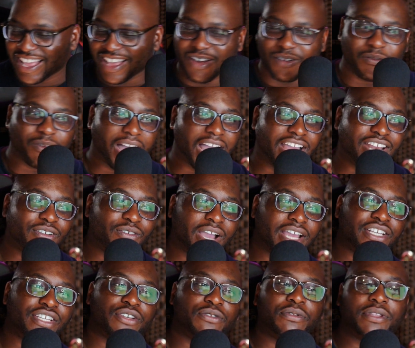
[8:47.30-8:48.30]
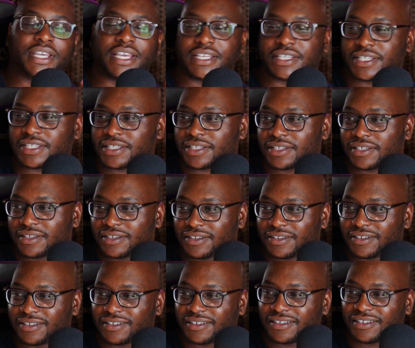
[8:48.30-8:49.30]
Why do I do this?
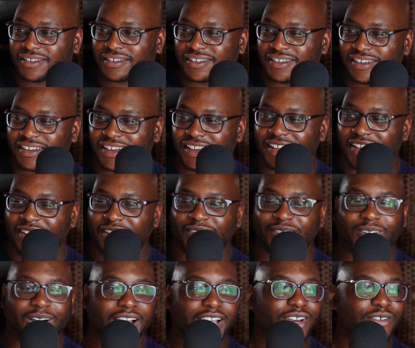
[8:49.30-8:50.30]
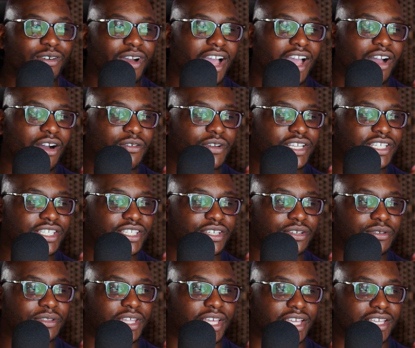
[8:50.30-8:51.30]
Why do I always do
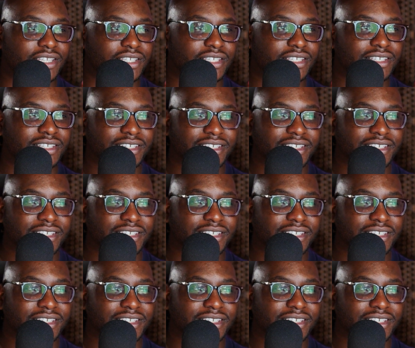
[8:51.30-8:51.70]
this?